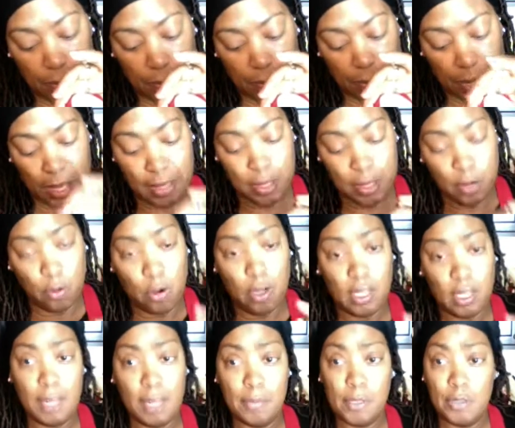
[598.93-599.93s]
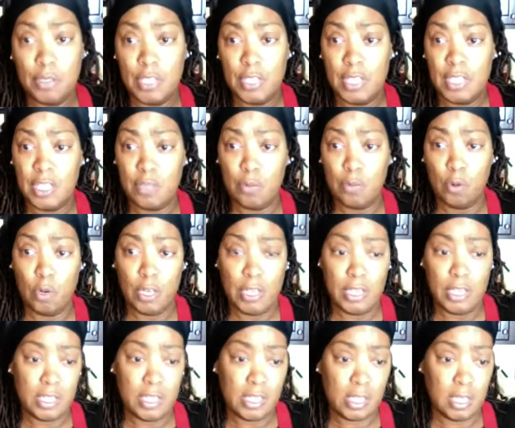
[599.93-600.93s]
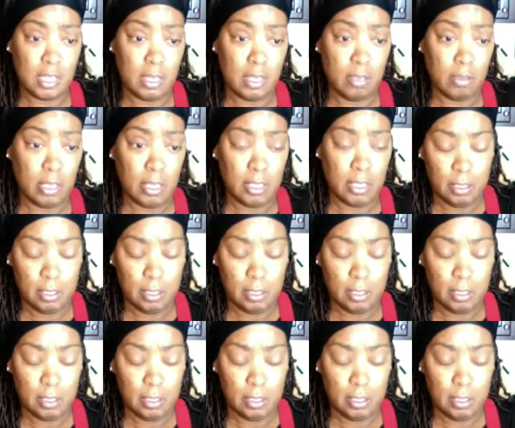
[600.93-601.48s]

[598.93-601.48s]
And the oil I'm using this morning is canola.